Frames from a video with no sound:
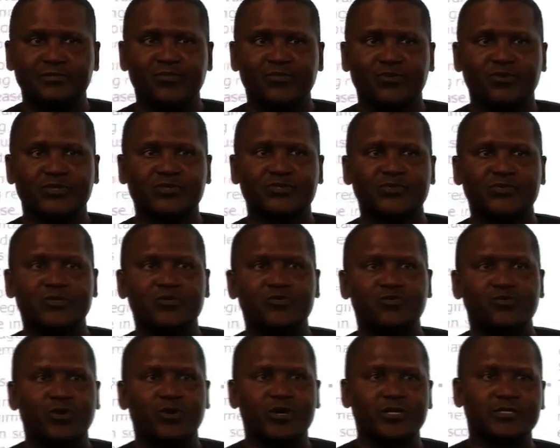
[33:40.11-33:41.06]
Because we
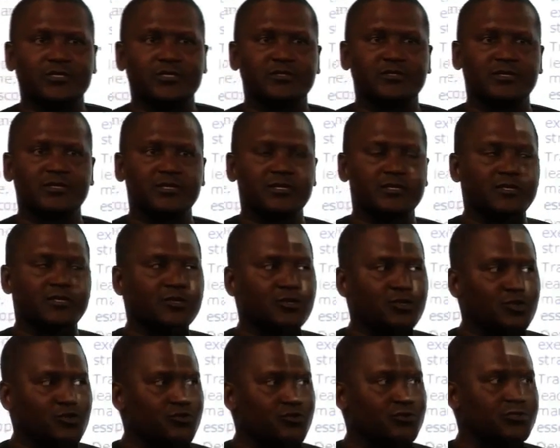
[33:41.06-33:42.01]
didn't want the
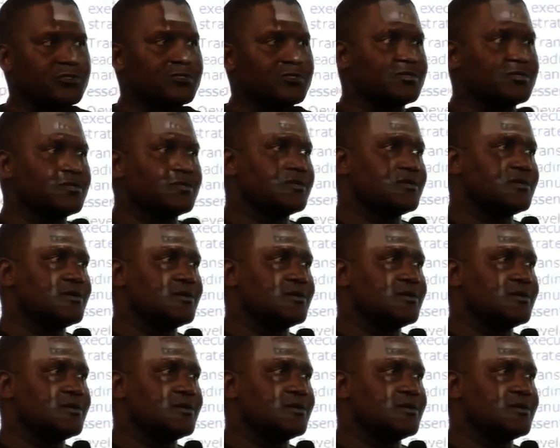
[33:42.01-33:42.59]
news